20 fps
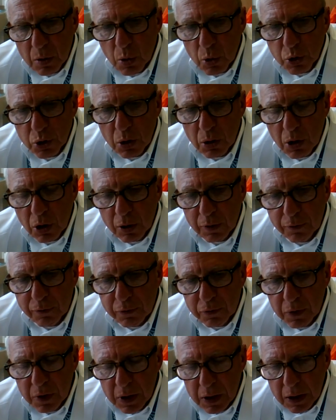cause a lot
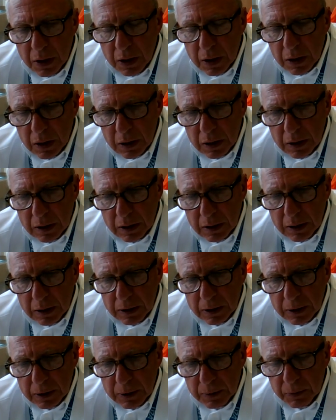of
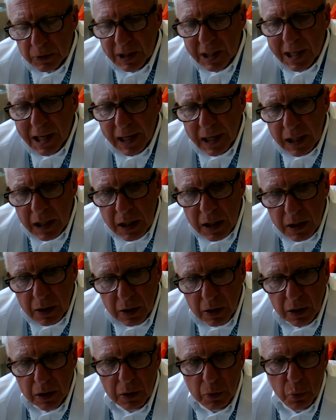delay,
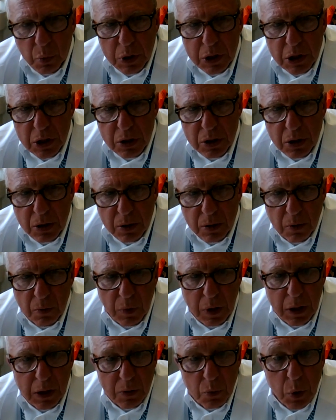
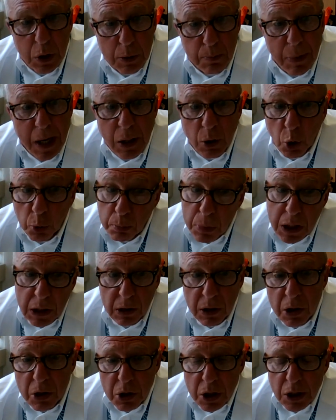which may not be
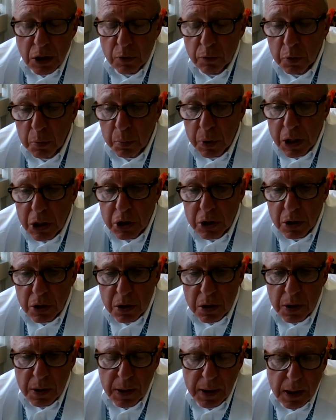in the interest of the
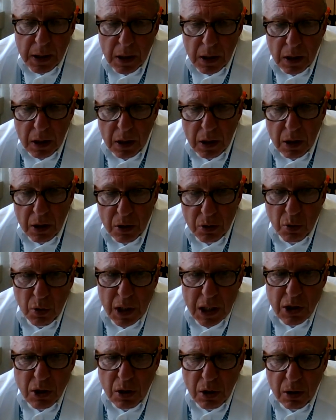patient. So
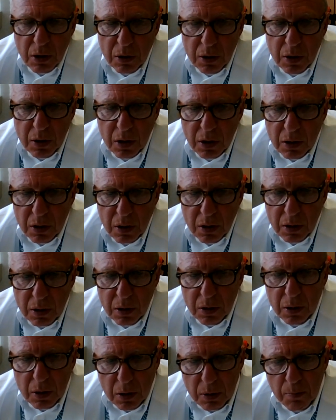That's the
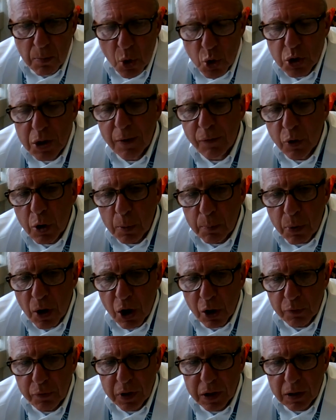most difficult
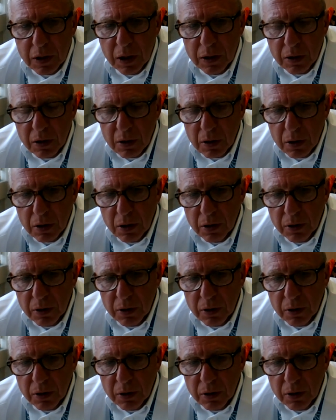part of it, that